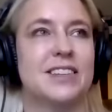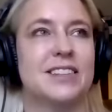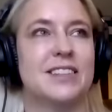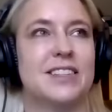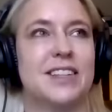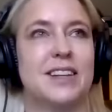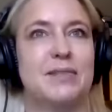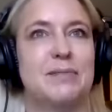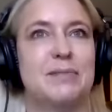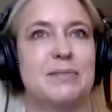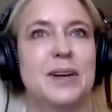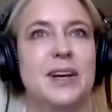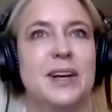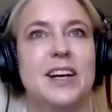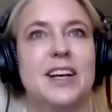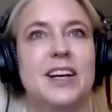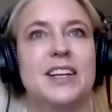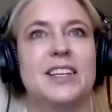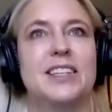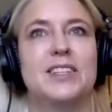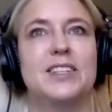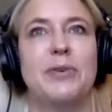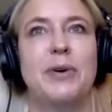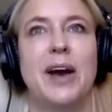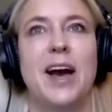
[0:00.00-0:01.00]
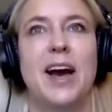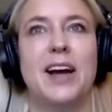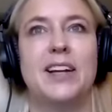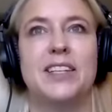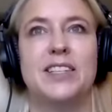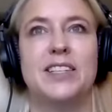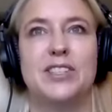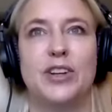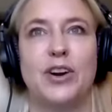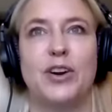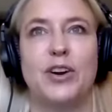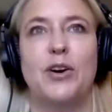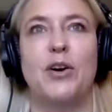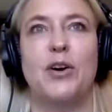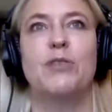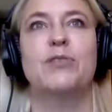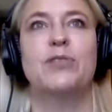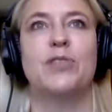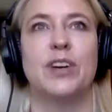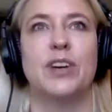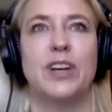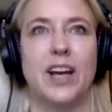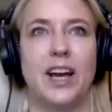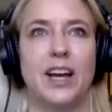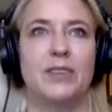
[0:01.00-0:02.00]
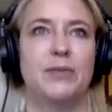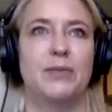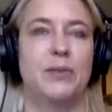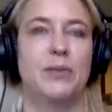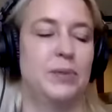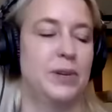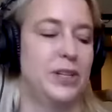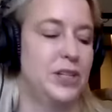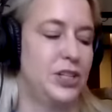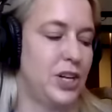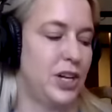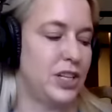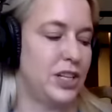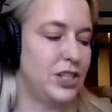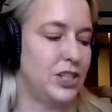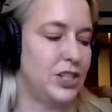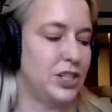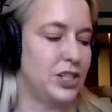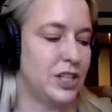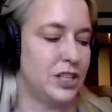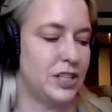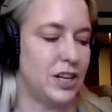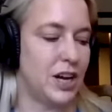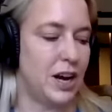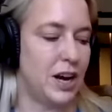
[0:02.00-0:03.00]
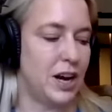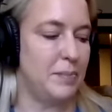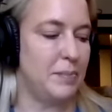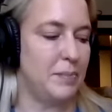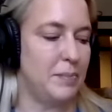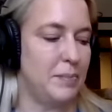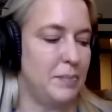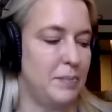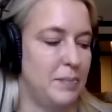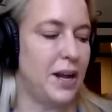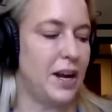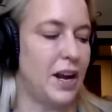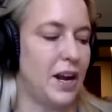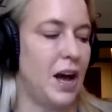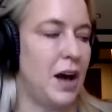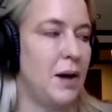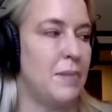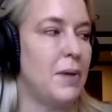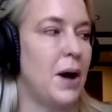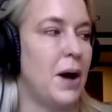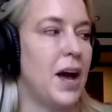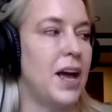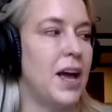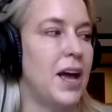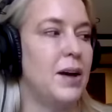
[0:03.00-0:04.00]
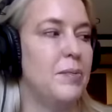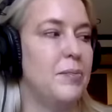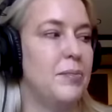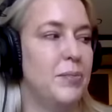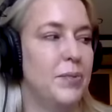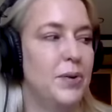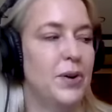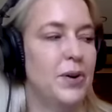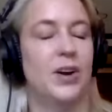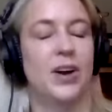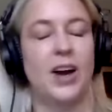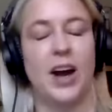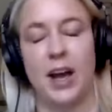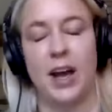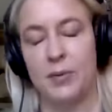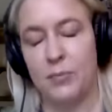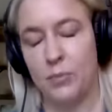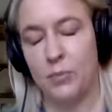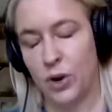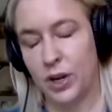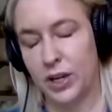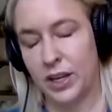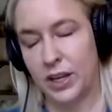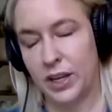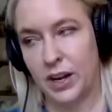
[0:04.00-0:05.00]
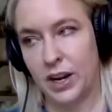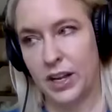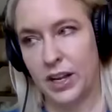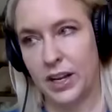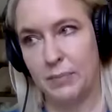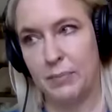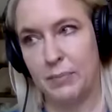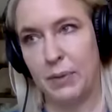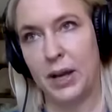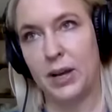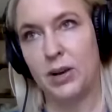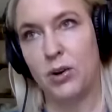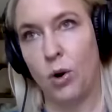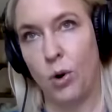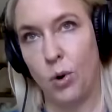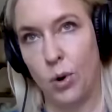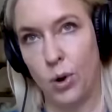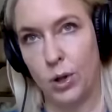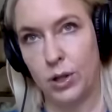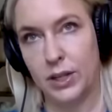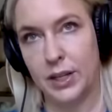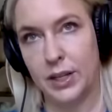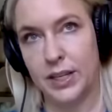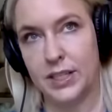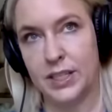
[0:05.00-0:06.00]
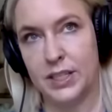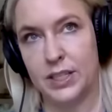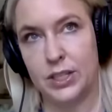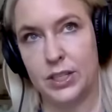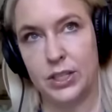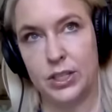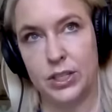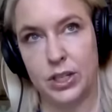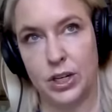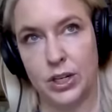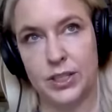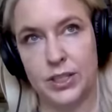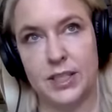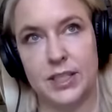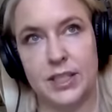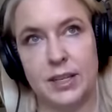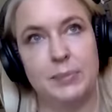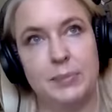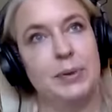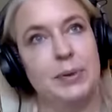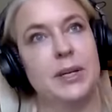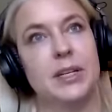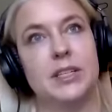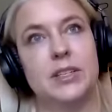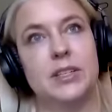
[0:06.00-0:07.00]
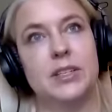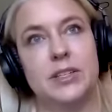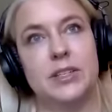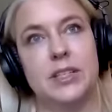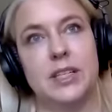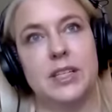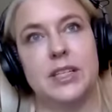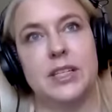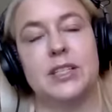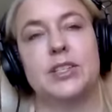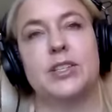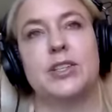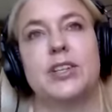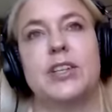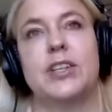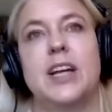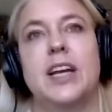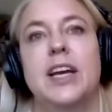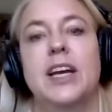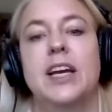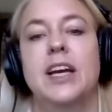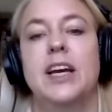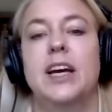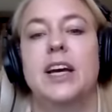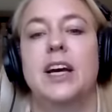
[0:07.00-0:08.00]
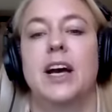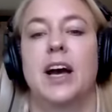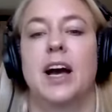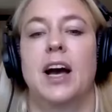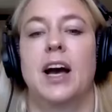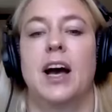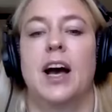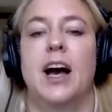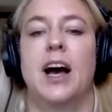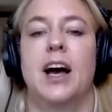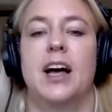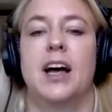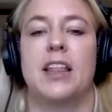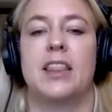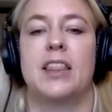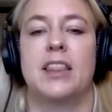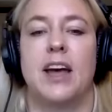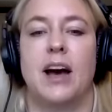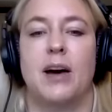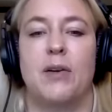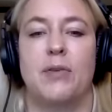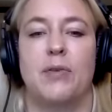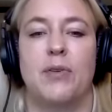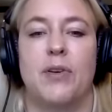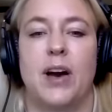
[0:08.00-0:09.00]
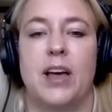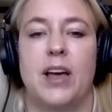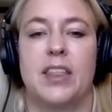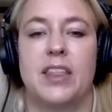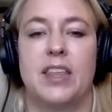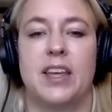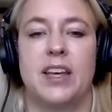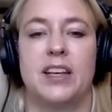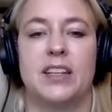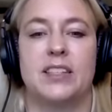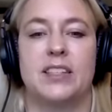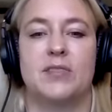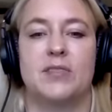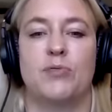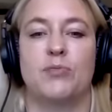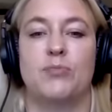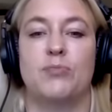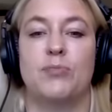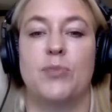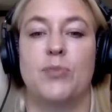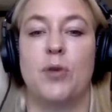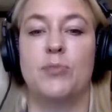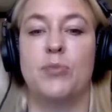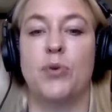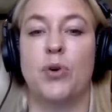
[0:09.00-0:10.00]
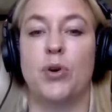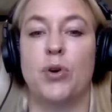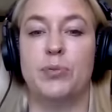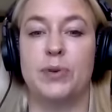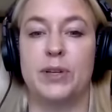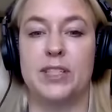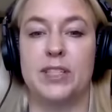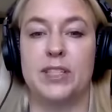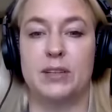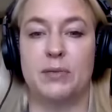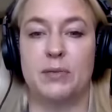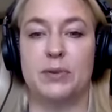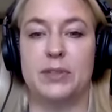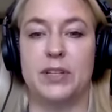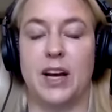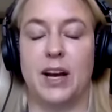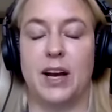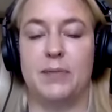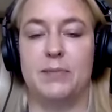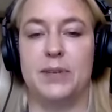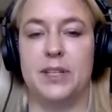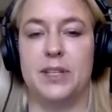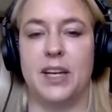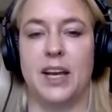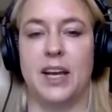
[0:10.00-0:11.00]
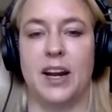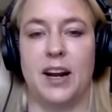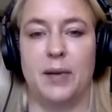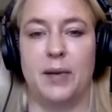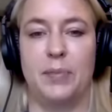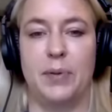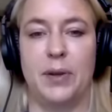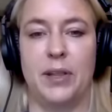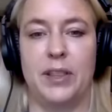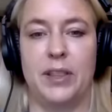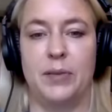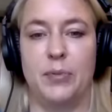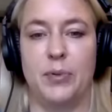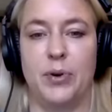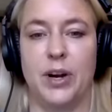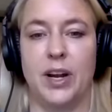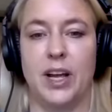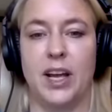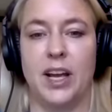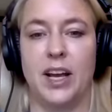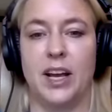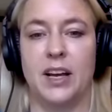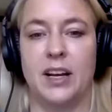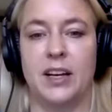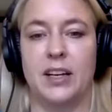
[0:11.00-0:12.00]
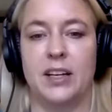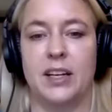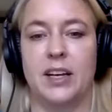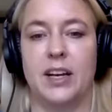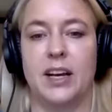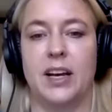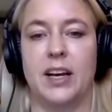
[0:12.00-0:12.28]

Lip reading: Tells them. So I had to start over again when we changed the time. But I'm working on it. My goal is to start sleeping until 6:30. That I think is a more reasonable time to get up in the morning.